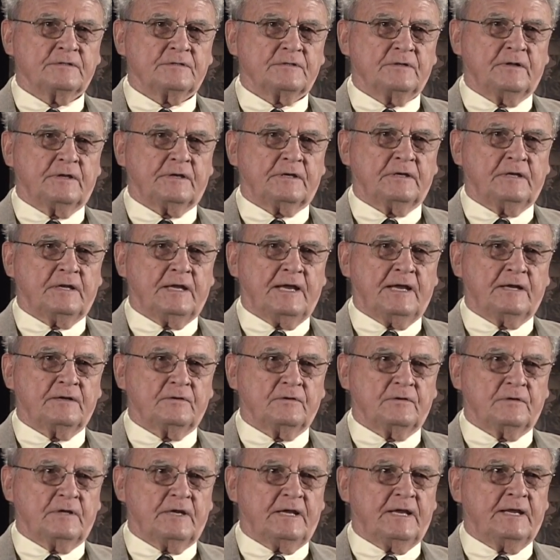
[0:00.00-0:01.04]
so they could land
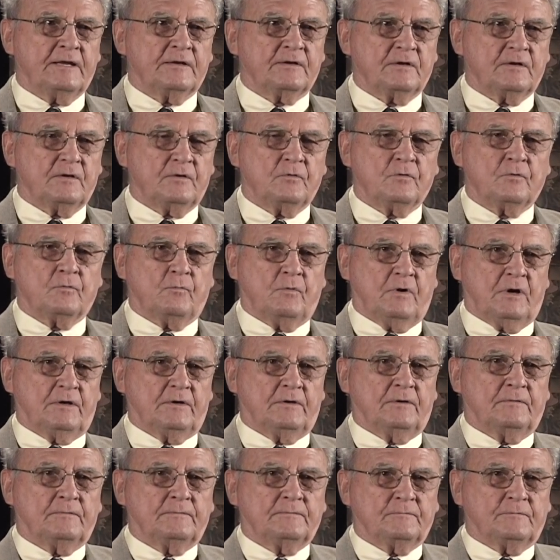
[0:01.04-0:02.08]
on land or
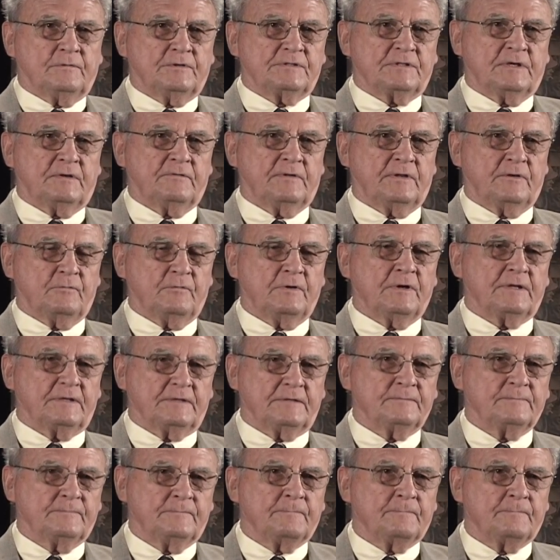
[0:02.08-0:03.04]
water, right. whichever they wanted.